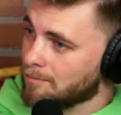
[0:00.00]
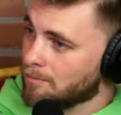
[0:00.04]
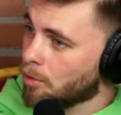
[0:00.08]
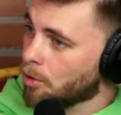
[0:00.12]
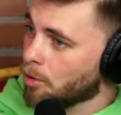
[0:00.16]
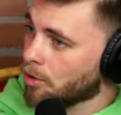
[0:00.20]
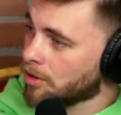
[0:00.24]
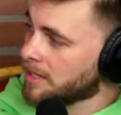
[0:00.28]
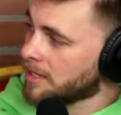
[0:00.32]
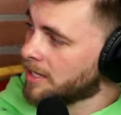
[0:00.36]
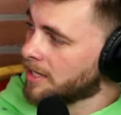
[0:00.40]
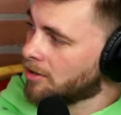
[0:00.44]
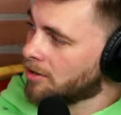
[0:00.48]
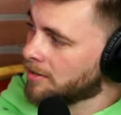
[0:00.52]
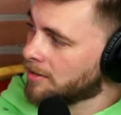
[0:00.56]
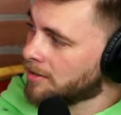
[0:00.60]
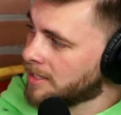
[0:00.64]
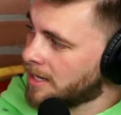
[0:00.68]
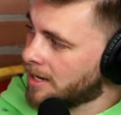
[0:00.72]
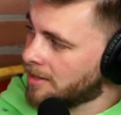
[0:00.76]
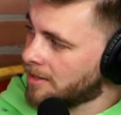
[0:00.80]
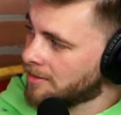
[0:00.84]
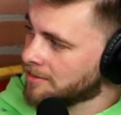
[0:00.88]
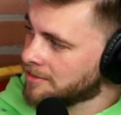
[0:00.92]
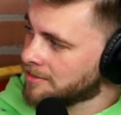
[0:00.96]
more than all
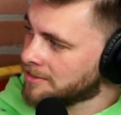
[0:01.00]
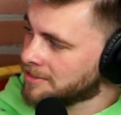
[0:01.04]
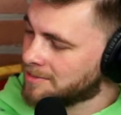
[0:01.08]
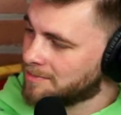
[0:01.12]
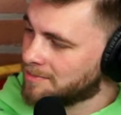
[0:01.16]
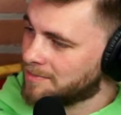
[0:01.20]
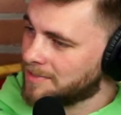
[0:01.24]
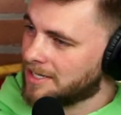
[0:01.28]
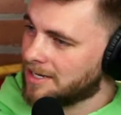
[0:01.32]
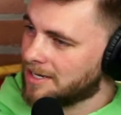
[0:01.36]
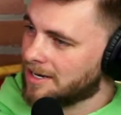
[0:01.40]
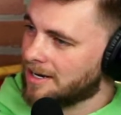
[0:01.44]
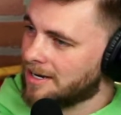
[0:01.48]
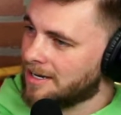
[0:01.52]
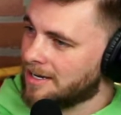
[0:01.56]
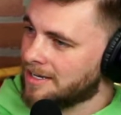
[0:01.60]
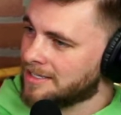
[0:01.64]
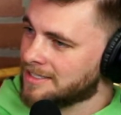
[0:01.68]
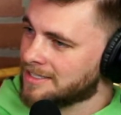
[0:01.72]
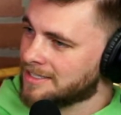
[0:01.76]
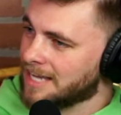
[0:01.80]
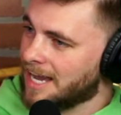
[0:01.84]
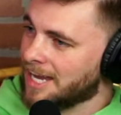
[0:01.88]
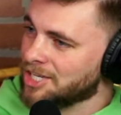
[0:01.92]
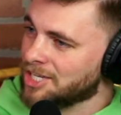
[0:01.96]
the others,
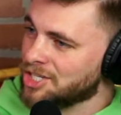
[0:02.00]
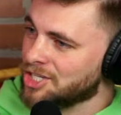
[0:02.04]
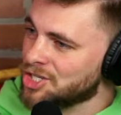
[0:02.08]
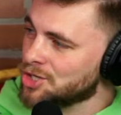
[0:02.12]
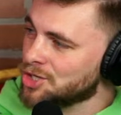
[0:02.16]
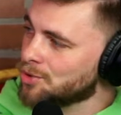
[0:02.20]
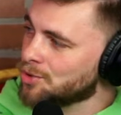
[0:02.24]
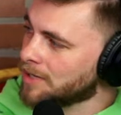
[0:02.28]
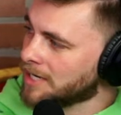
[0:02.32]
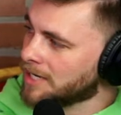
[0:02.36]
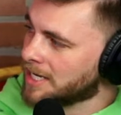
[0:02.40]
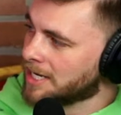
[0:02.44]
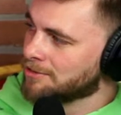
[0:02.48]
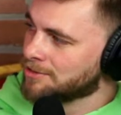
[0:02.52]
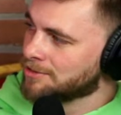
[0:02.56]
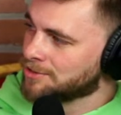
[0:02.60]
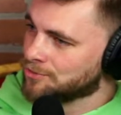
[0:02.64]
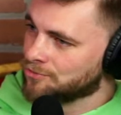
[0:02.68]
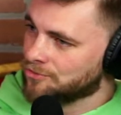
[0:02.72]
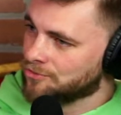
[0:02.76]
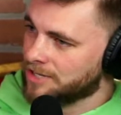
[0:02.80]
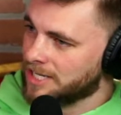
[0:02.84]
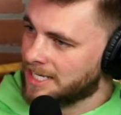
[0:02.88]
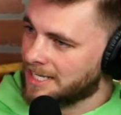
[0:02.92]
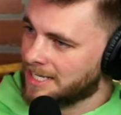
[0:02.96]
because I knew what I
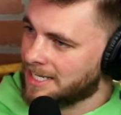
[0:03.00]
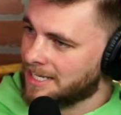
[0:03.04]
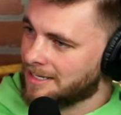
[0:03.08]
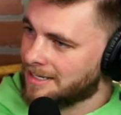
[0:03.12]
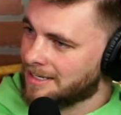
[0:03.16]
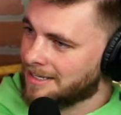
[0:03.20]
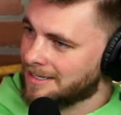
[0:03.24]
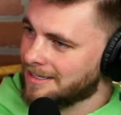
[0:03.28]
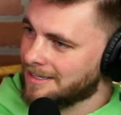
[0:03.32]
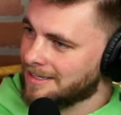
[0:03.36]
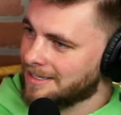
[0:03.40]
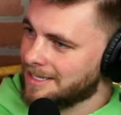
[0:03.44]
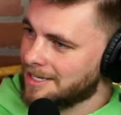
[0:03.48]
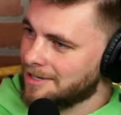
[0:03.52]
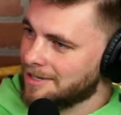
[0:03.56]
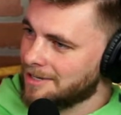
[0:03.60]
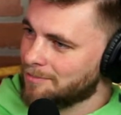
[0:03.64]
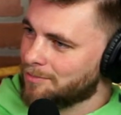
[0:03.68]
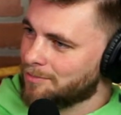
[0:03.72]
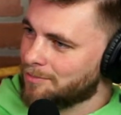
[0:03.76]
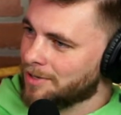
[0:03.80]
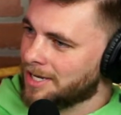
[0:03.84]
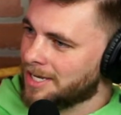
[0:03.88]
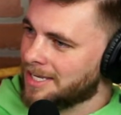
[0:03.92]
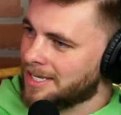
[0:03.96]
was reading,
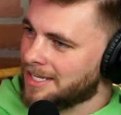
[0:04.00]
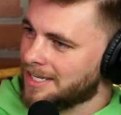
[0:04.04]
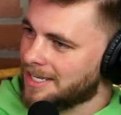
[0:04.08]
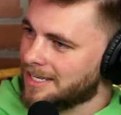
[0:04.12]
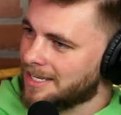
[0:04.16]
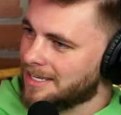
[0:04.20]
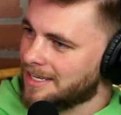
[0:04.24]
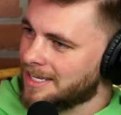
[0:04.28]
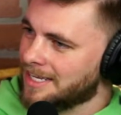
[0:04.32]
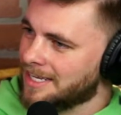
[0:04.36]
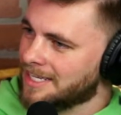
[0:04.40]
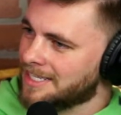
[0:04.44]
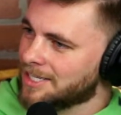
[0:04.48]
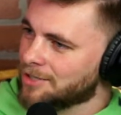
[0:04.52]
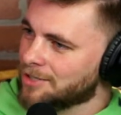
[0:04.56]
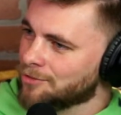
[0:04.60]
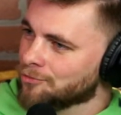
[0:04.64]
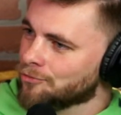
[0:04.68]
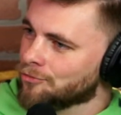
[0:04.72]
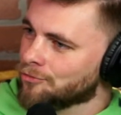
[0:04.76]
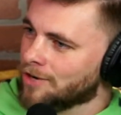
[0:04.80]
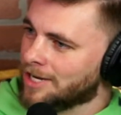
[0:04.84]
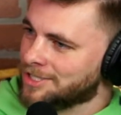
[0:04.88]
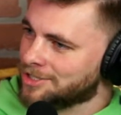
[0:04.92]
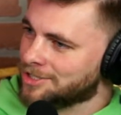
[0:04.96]
but it didn't
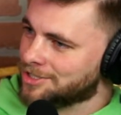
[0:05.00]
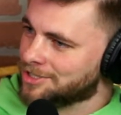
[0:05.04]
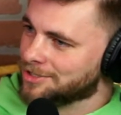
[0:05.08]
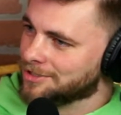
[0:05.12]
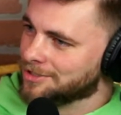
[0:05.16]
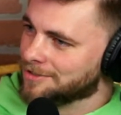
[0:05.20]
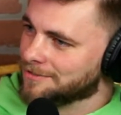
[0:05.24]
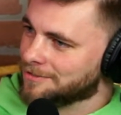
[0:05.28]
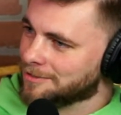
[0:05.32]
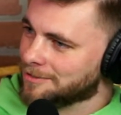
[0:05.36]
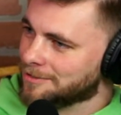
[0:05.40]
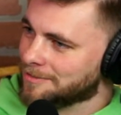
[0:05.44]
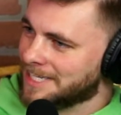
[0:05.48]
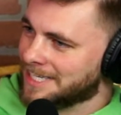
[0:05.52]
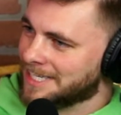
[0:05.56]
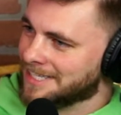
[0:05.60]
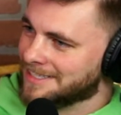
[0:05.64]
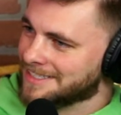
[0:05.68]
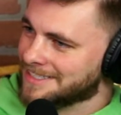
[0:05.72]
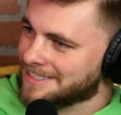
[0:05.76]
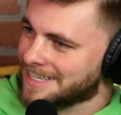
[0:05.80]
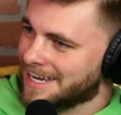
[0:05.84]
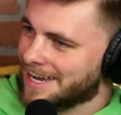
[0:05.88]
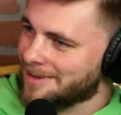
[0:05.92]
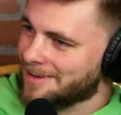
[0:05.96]
register for me at the time.